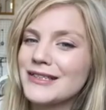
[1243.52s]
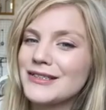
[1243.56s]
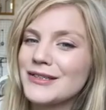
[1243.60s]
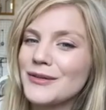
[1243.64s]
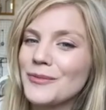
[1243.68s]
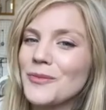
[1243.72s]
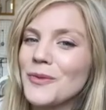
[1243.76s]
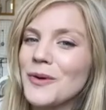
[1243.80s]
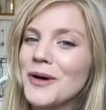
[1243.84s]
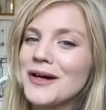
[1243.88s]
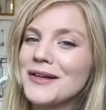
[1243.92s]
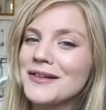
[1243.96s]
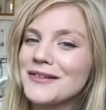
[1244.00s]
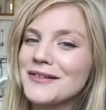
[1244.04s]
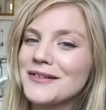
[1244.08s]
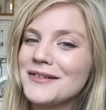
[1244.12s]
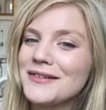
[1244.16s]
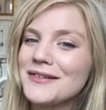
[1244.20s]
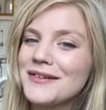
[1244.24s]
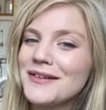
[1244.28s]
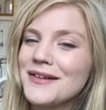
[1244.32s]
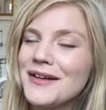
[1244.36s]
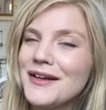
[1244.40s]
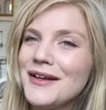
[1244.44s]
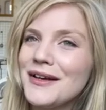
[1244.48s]
someone
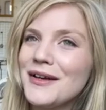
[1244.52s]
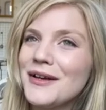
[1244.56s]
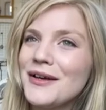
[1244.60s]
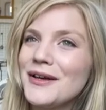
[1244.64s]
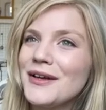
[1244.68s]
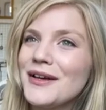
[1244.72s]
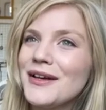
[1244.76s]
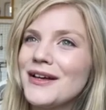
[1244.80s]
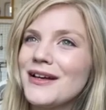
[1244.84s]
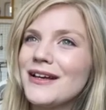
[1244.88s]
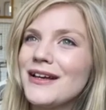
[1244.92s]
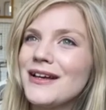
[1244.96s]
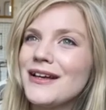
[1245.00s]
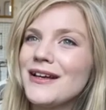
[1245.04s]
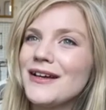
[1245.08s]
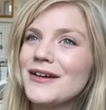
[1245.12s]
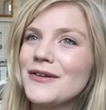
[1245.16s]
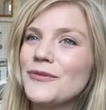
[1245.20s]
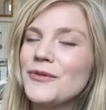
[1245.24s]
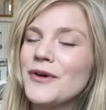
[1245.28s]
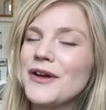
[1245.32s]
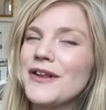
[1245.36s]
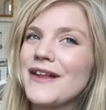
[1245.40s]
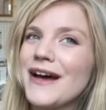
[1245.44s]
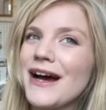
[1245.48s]

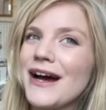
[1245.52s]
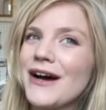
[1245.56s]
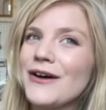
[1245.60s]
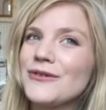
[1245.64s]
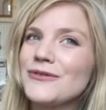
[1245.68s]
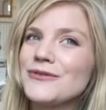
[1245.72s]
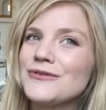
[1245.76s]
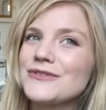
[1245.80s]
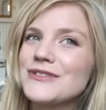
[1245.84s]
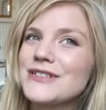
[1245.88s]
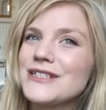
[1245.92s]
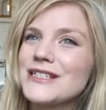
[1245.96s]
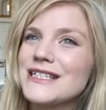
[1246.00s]
without